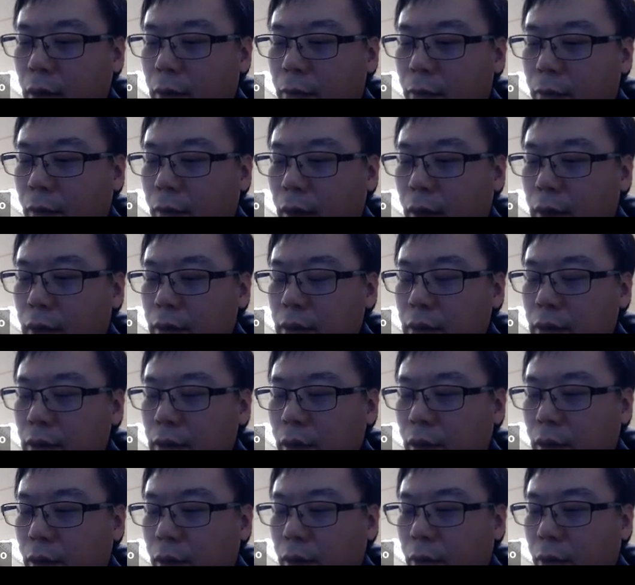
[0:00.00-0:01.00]

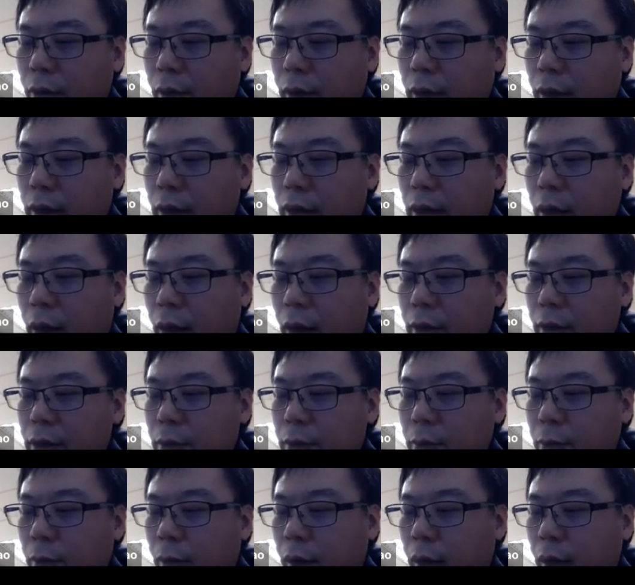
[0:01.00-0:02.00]
differential graded
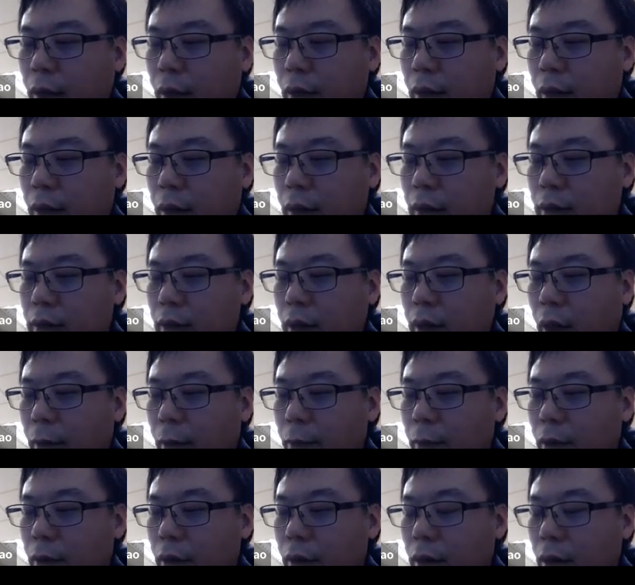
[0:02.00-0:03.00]
algebra, this
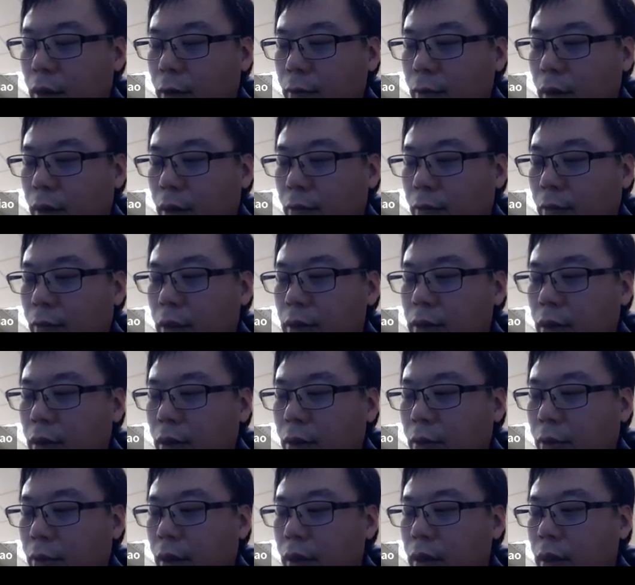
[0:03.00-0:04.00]
commutative differential
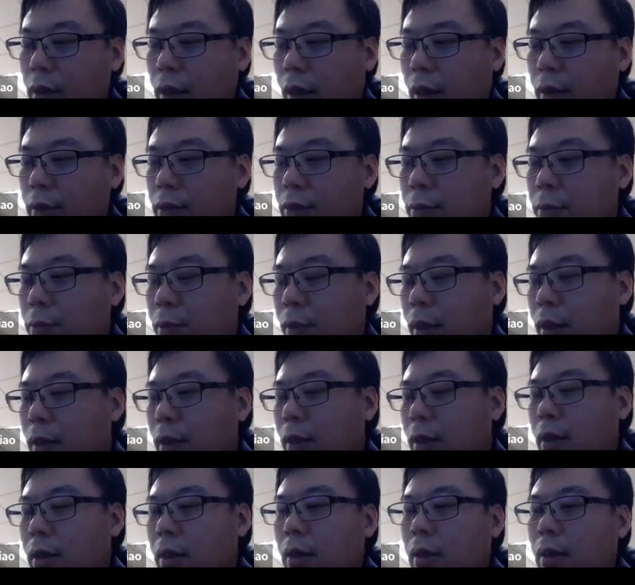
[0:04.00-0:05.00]
graded
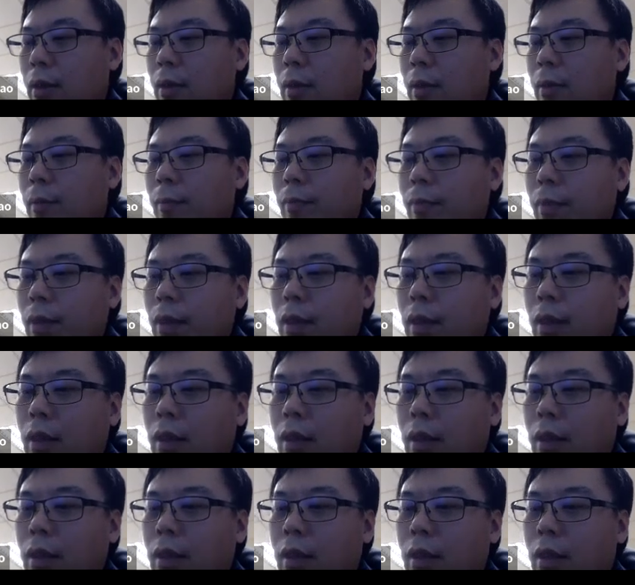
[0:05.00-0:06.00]
algebra.
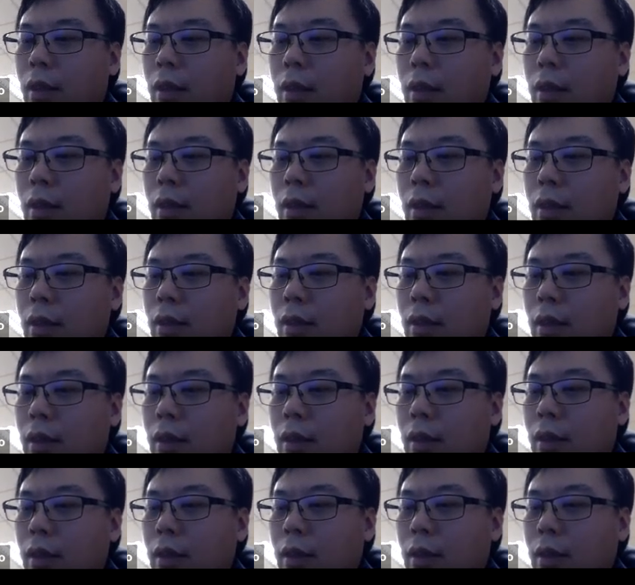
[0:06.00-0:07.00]
And uh,
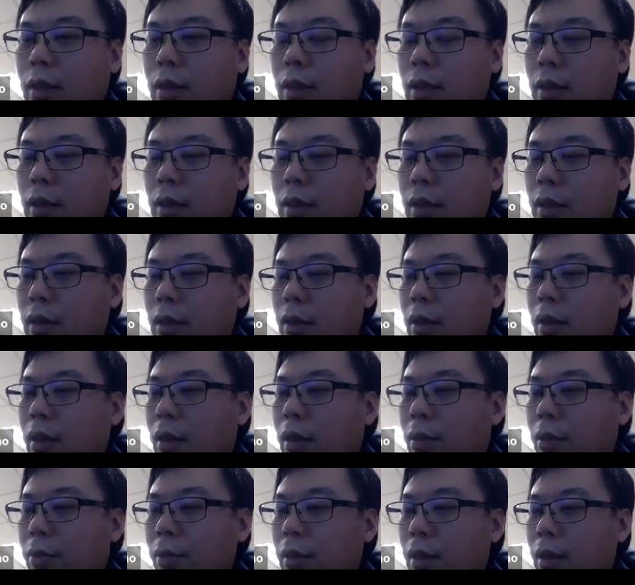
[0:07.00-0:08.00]
the
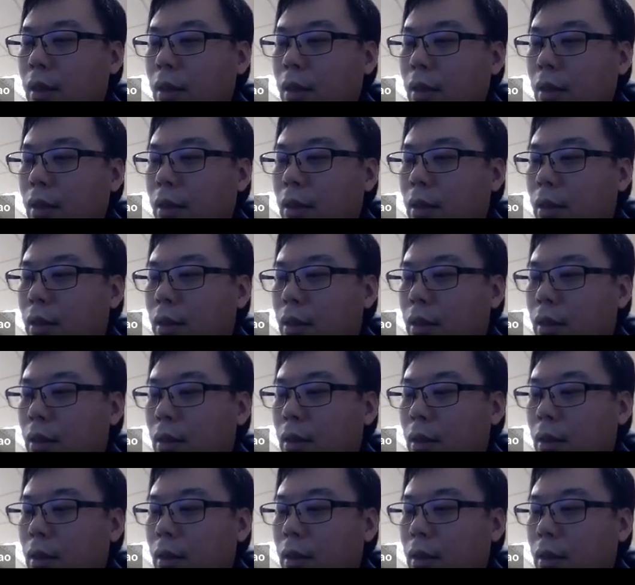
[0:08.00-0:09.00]
degree
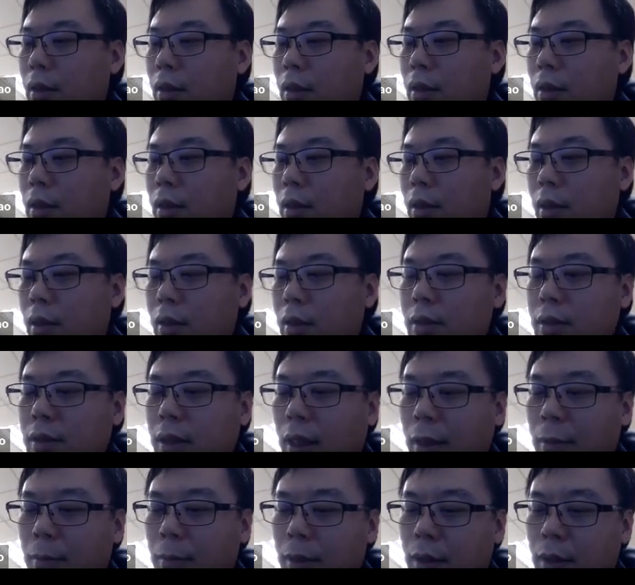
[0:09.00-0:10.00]

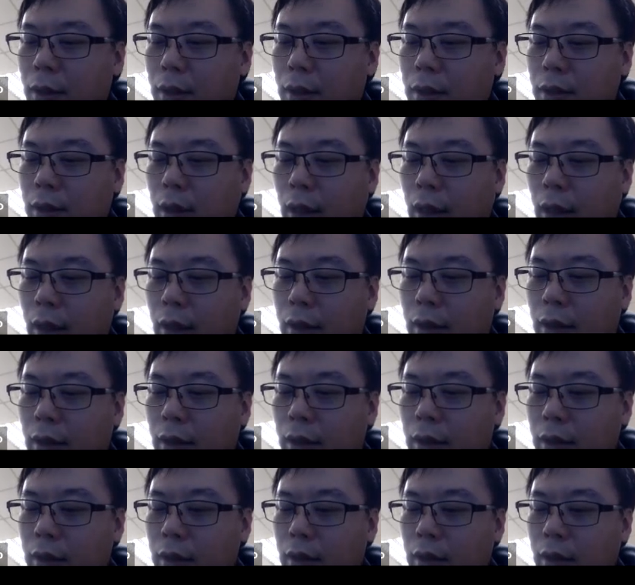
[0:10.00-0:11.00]
assignment is like
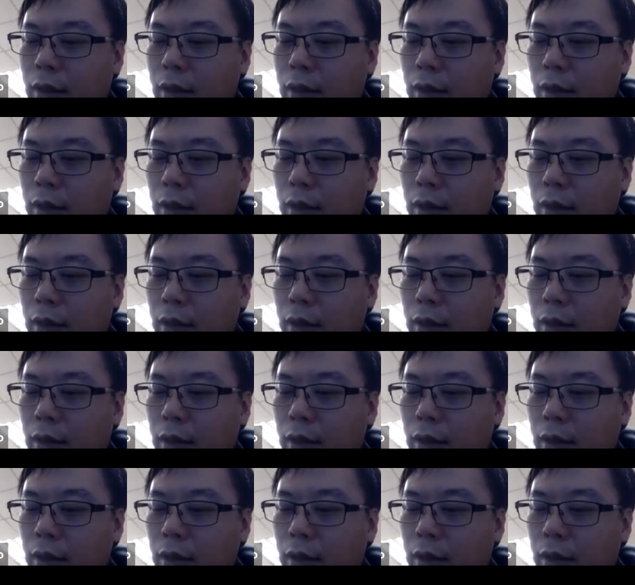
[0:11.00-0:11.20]
this.